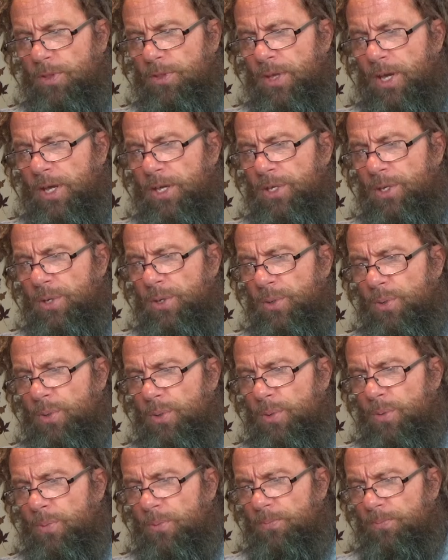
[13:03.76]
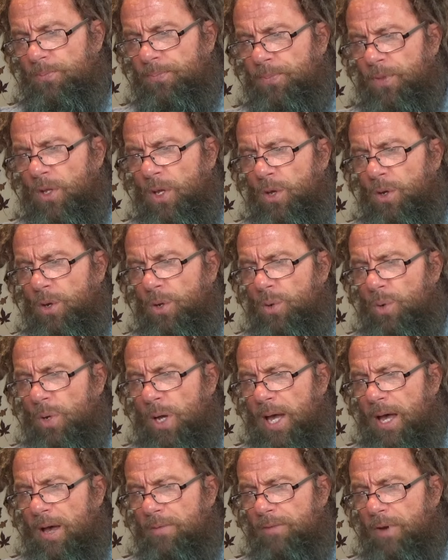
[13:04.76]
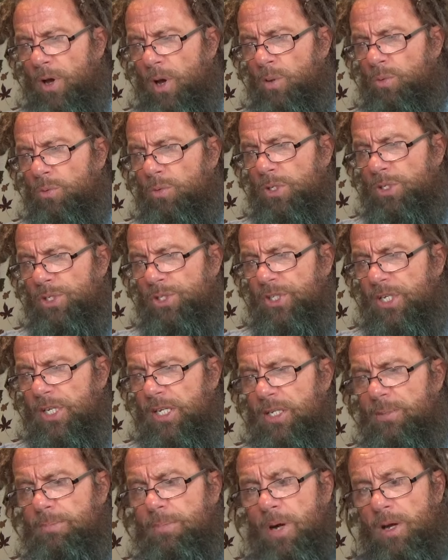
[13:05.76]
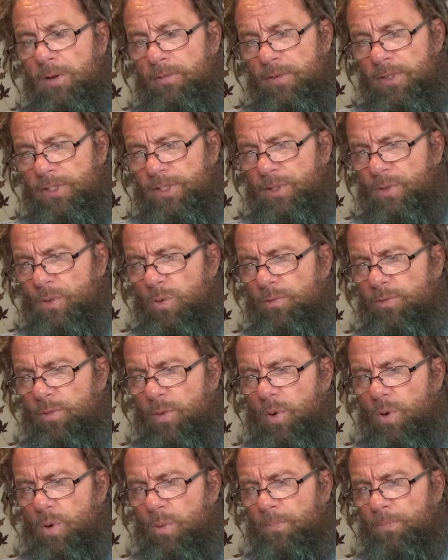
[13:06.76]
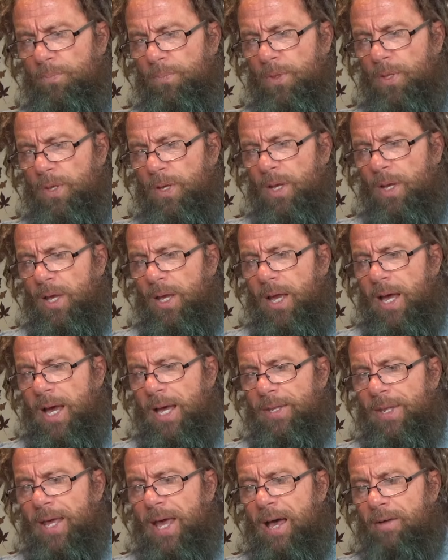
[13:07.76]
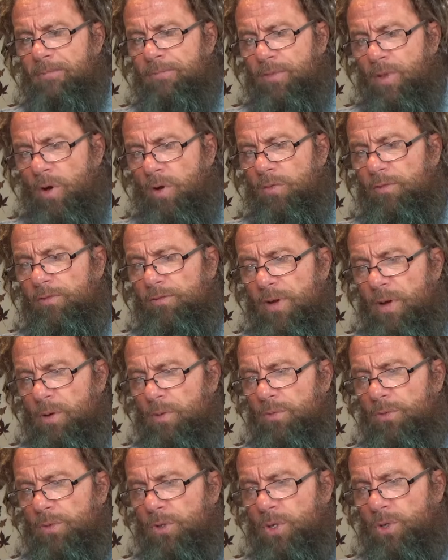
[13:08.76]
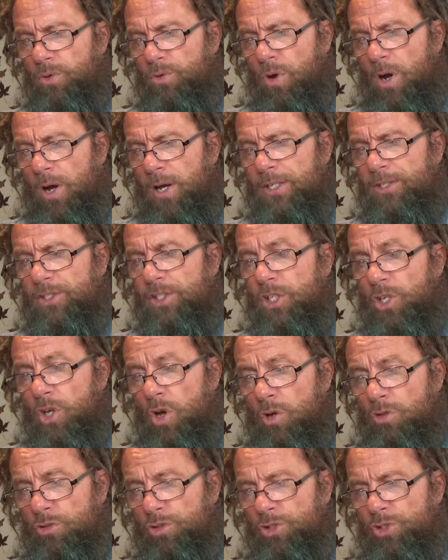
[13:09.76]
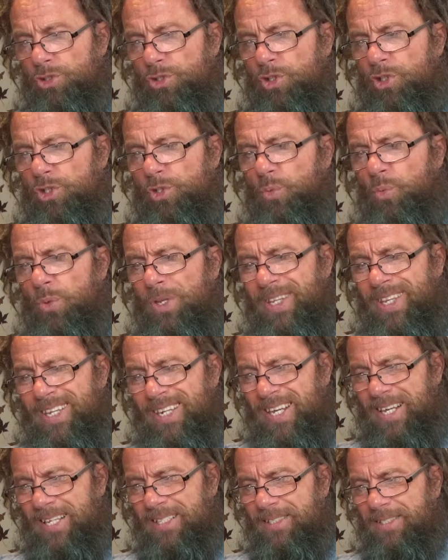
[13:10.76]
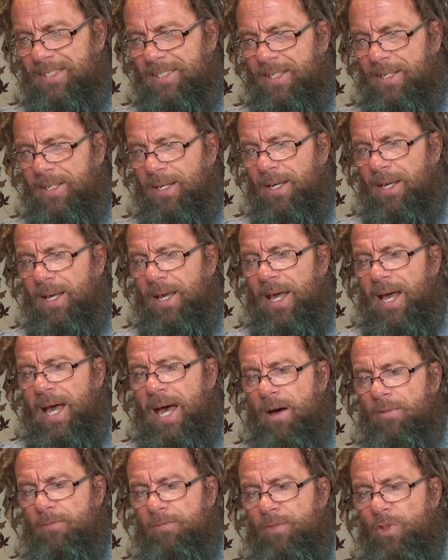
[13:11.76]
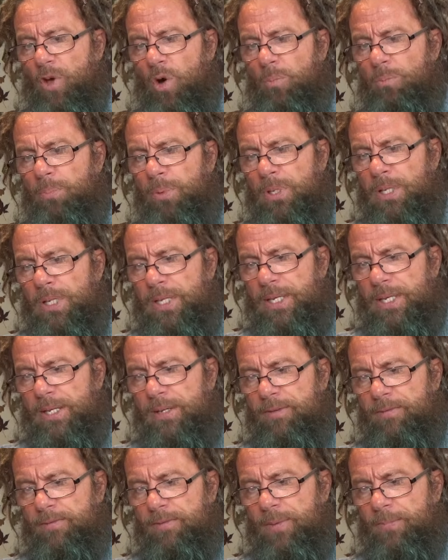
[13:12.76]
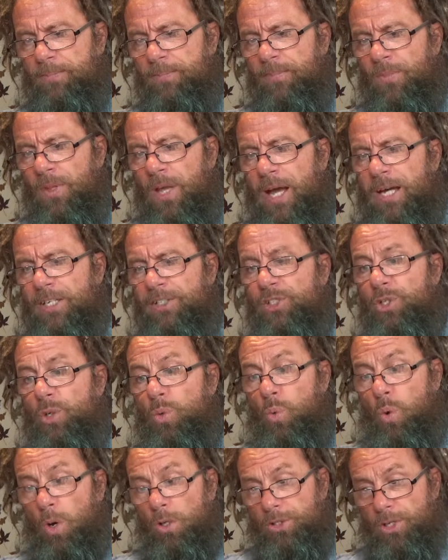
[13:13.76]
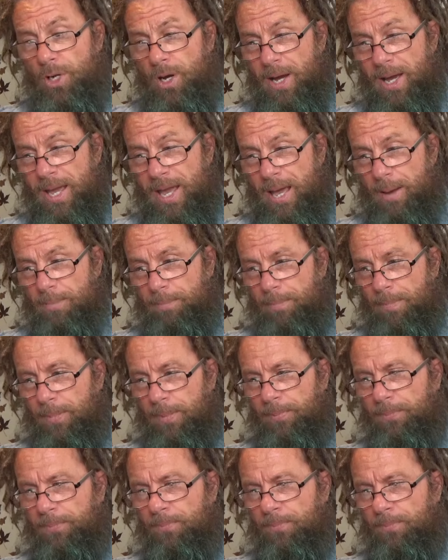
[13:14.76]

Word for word: that you who have only seen my physical form and have not felt the Christ consciousness within it, have not believed as to what I am.